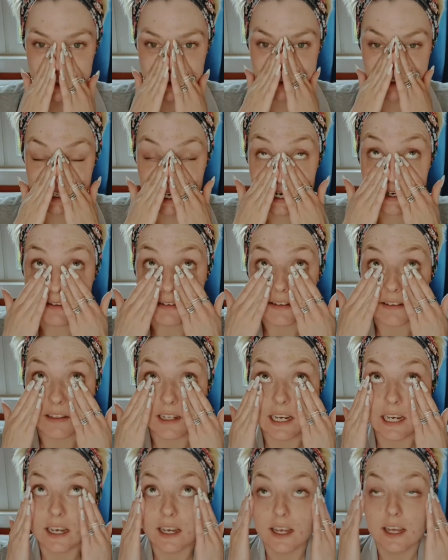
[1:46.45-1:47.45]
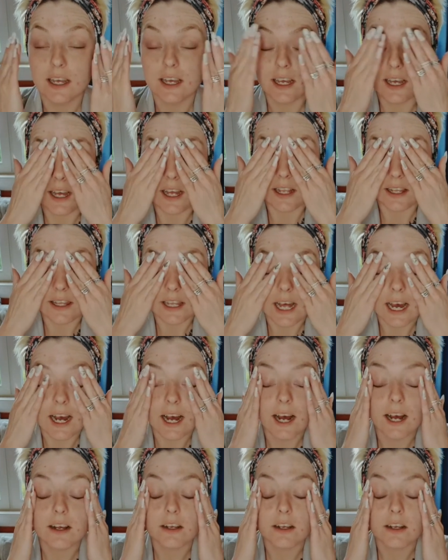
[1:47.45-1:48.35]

it disguises it, and that